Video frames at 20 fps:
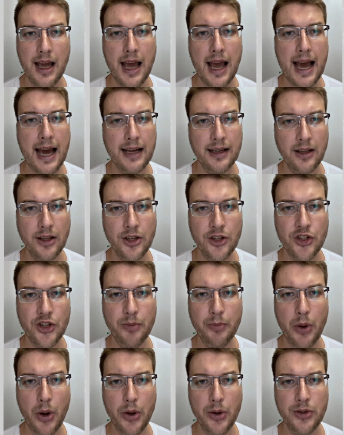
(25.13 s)
Analysts
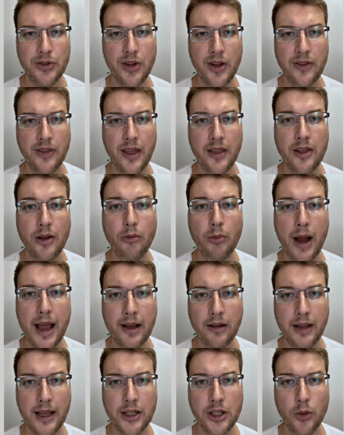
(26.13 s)
suppose that the
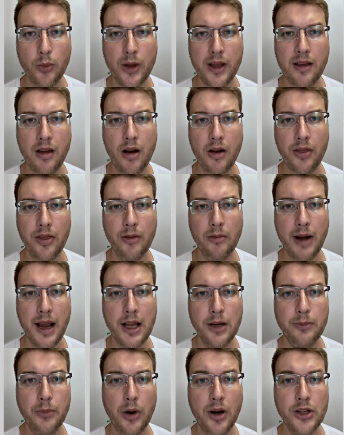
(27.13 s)
regulator will cut the
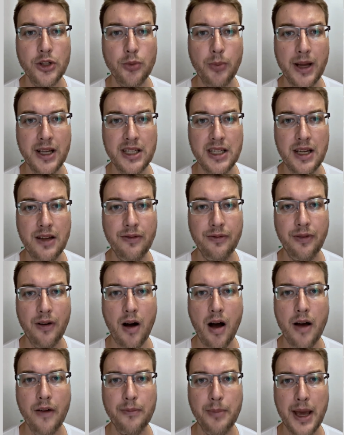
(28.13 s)
rate by
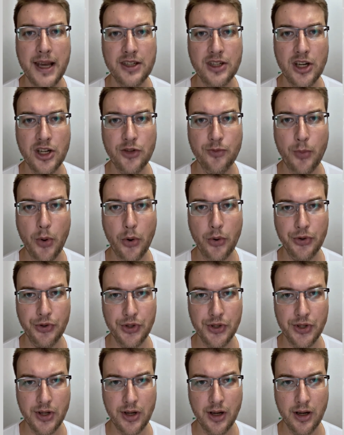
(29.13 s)
25 basis
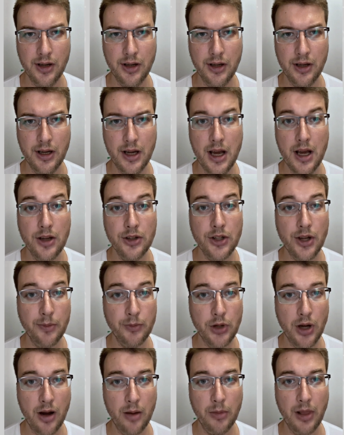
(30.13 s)
points.
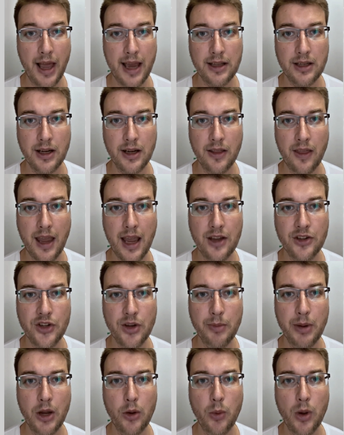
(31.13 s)
Sometime later, the
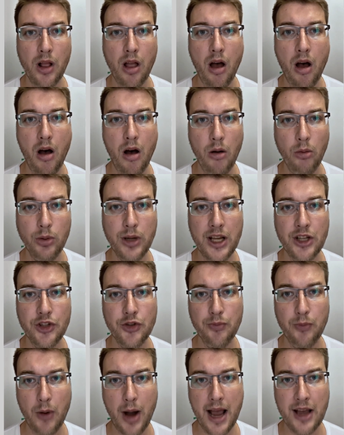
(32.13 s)
ECB will hold its
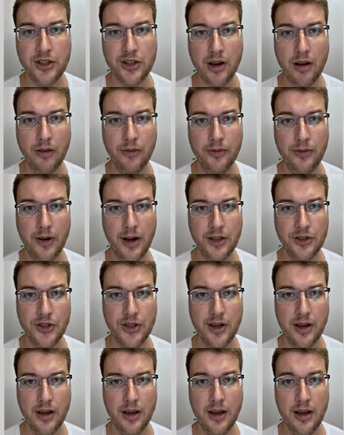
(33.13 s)
press
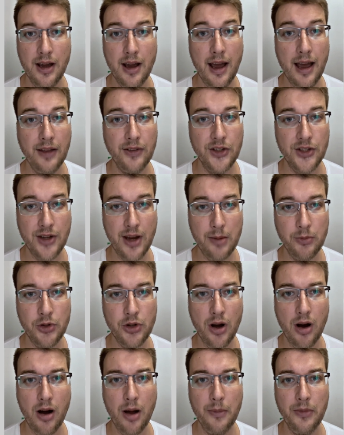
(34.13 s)
conference. At the same
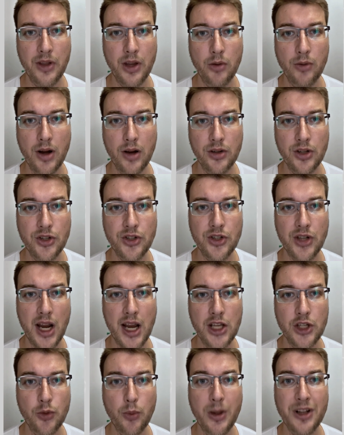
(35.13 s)
time, the United
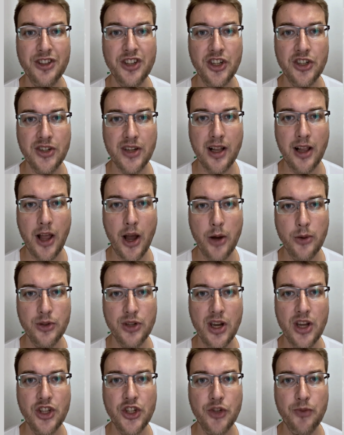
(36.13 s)
States will disclose
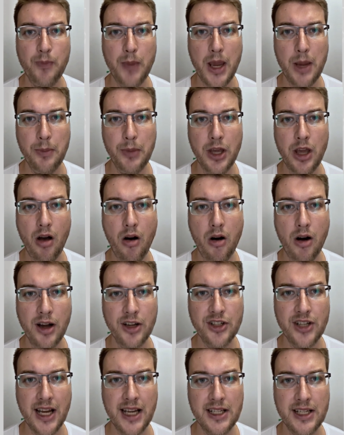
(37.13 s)
its PPI
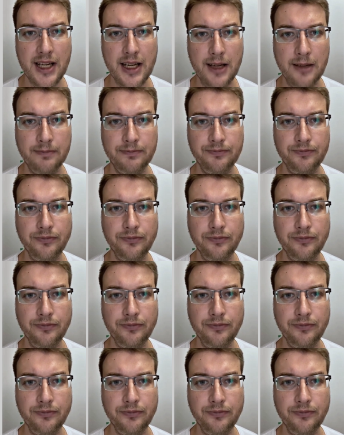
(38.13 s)
data.